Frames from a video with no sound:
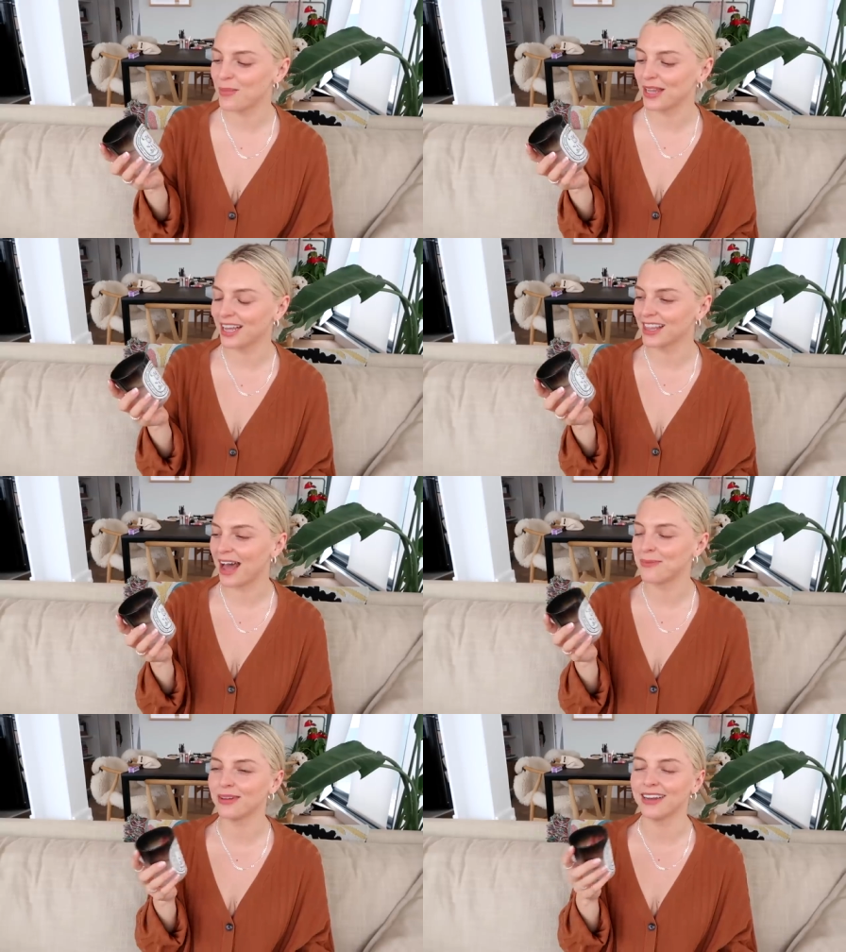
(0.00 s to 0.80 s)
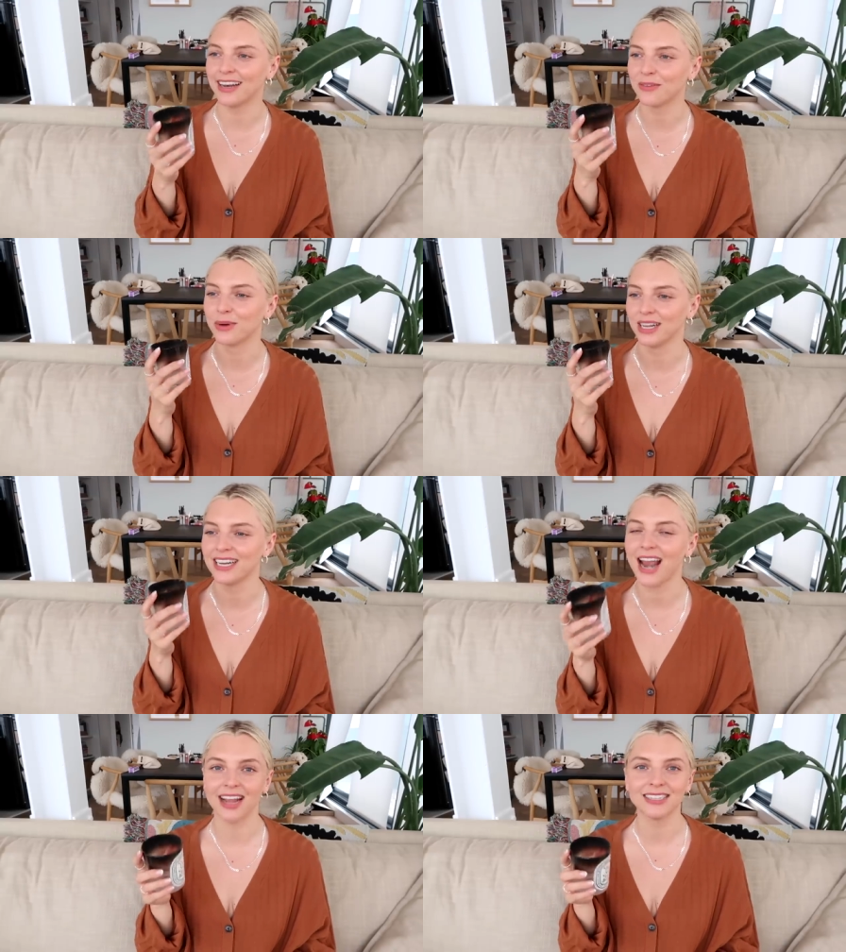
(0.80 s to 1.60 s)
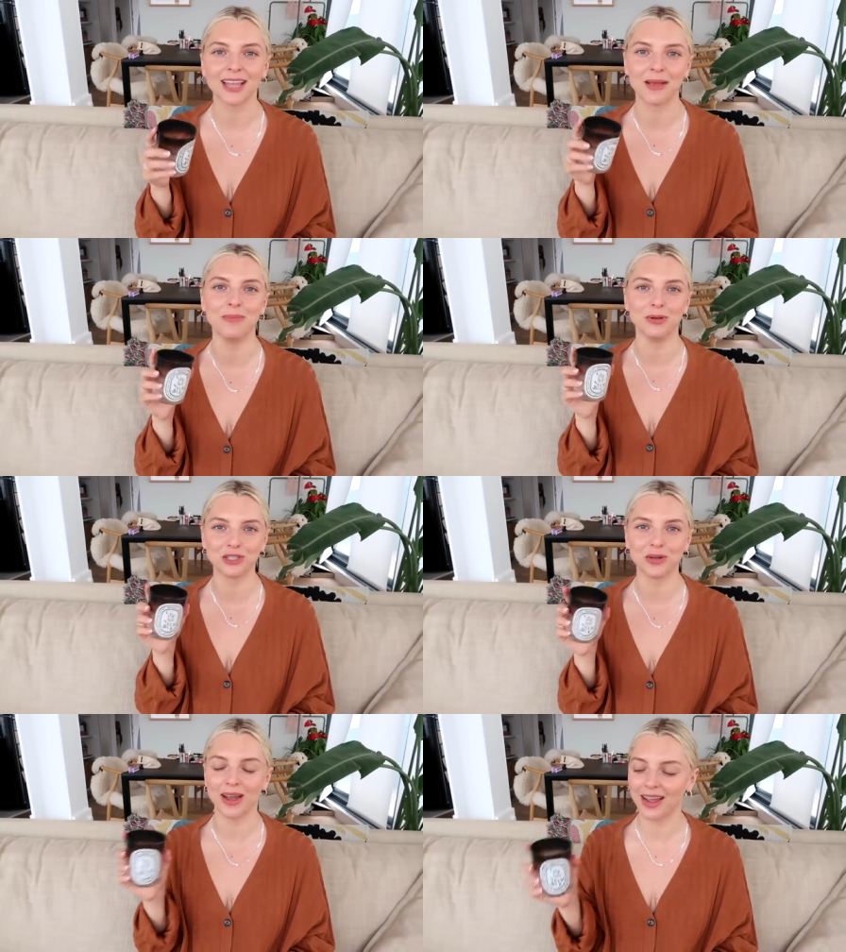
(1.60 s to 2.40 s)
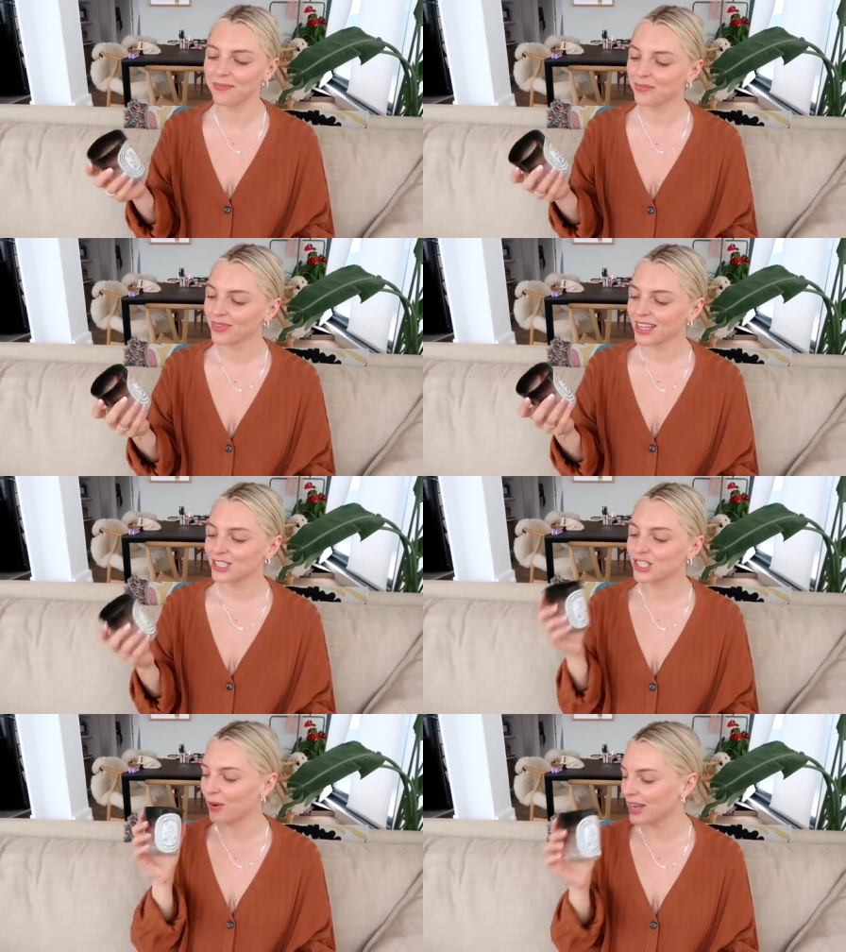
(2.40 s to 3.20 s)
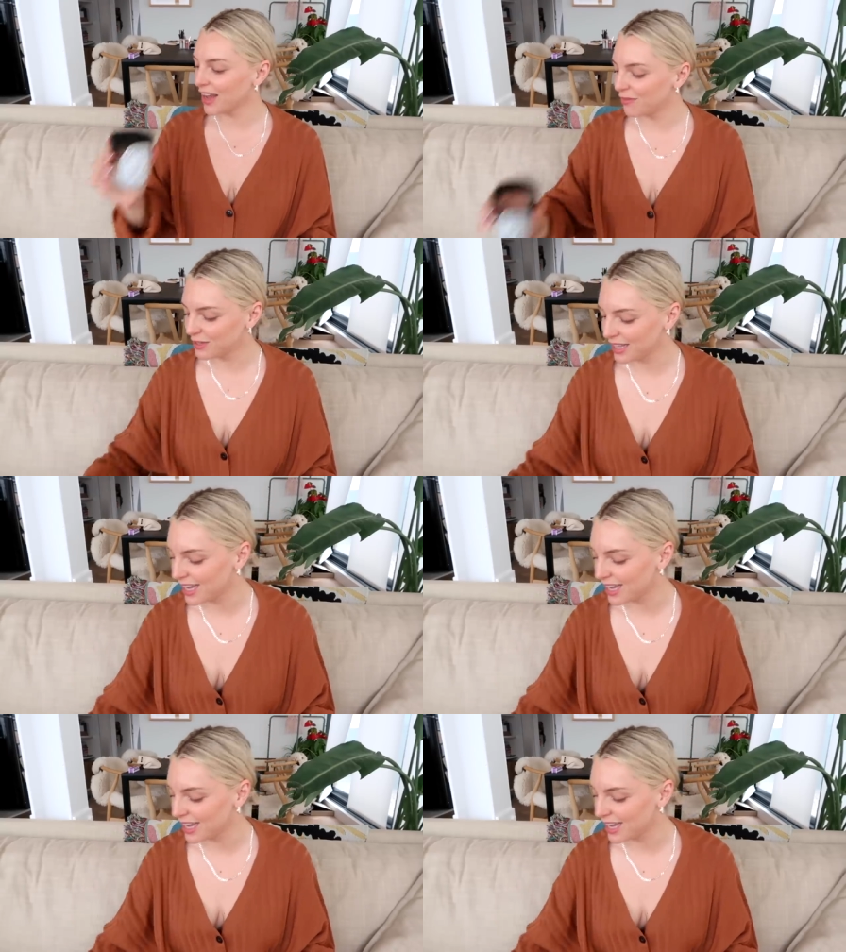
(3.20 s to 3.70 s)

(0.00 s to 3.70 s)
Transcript: a bit like that but in a really nice like bougie way. So I loved